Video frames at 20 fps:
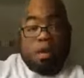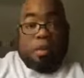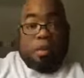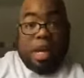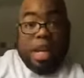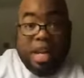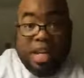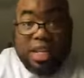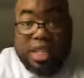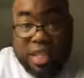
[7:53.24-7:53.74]

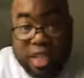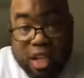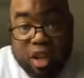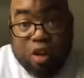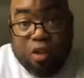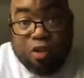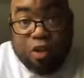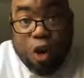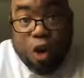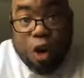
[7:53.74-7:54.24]
And I had a
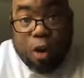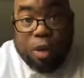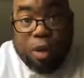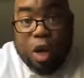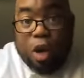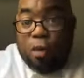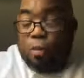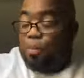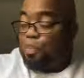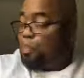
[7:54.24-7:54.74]
secret for them
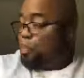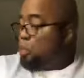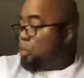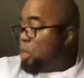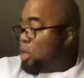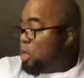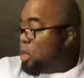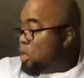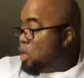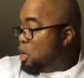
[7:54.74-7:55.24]
though.
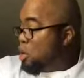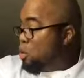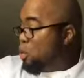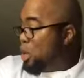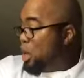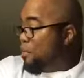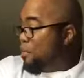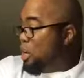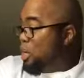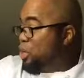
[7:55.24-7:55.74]

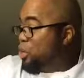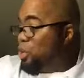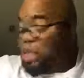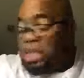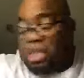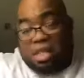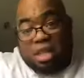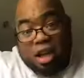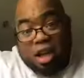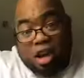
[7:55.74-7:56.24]
Whenever I do
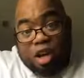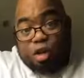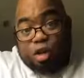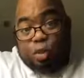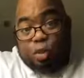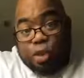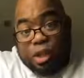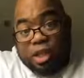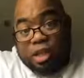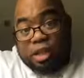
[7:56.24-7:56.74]
these
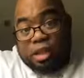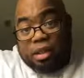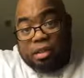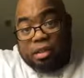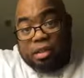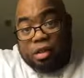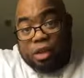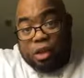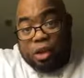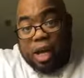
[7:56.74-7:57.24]
large
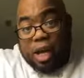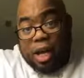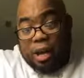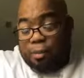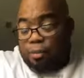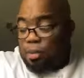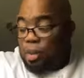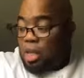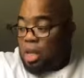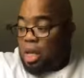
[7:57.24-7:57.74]
briskets,
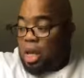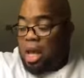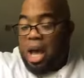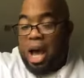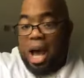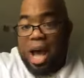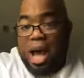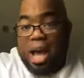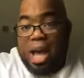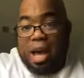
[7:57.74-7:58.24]
okay,
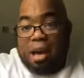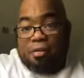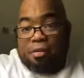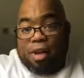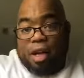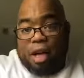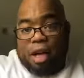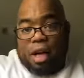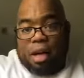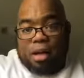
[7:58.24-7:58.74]
I have
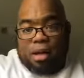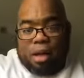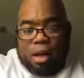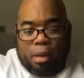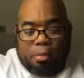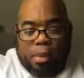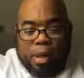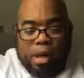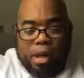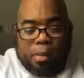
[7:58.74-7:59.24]
a
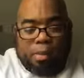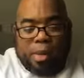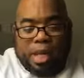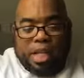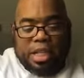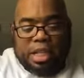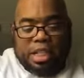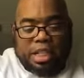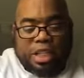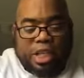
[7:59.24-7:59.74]

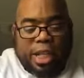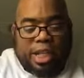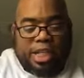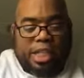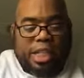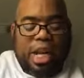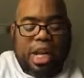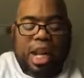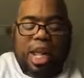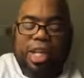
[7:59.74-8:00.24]
butter-based
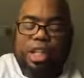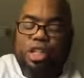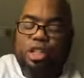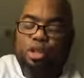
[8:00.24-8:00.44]
injection I like